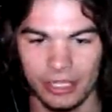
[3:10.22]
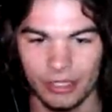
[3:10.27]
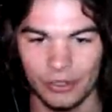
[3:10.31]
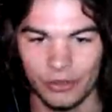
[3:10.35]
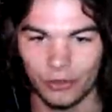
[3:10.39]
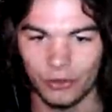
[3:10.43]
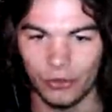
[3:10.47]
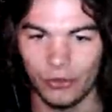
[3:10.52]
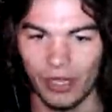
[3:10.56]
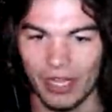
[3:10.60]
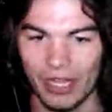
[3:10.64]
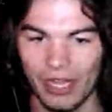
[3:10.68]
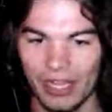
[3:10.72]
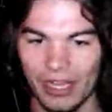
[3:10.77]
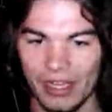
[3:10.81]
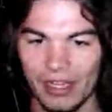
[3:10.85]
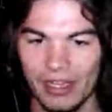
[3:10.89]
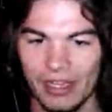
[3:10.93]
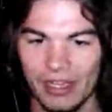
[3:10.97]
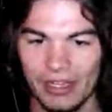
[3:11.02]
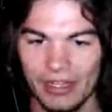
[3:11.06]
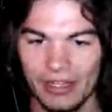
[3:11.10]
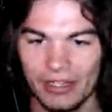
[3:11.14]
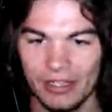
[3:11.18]
a grenade.
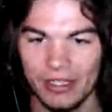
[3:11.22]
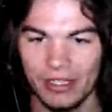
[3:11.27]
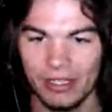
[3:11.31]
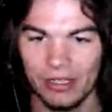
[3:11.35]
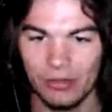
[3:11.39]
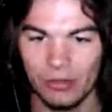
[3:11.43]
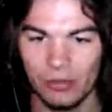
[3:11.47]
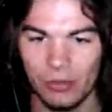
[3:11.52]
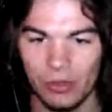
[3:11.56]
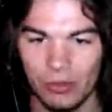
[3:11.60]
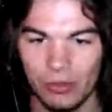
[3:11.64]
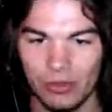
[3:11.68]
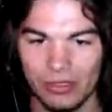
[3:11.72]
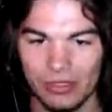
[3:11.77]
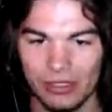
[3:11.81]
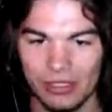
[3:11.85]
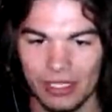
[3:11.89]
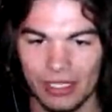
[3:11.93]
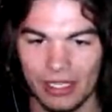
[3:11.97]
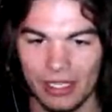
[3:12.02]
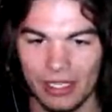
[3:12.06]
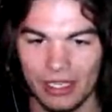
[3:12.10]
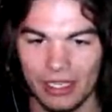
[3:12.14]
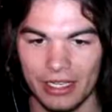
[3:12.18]
What was
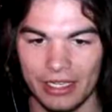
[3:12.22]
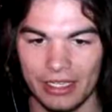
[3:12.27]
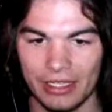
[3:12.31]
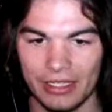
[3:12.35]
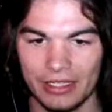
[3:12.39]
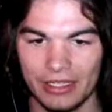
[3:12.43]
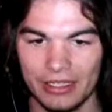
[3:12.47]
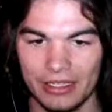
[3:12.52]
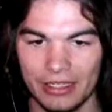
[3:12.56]
that?